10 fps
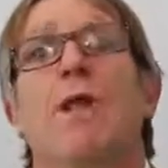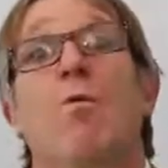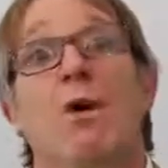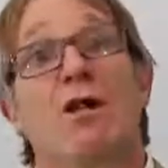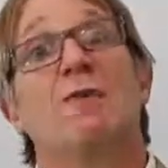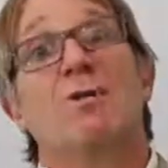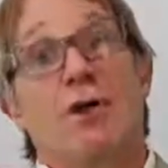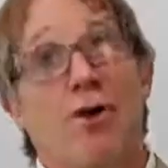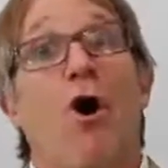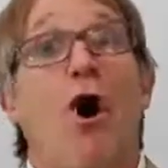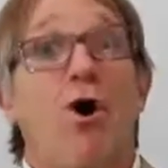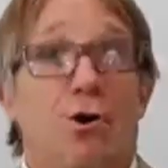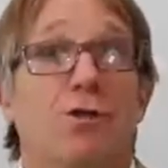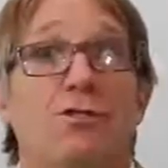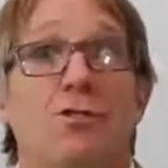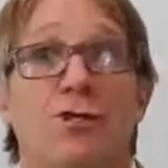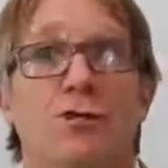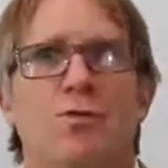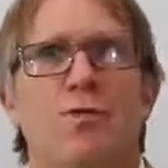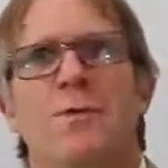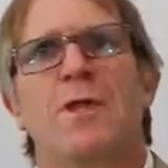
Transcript: Welcome to COG 2.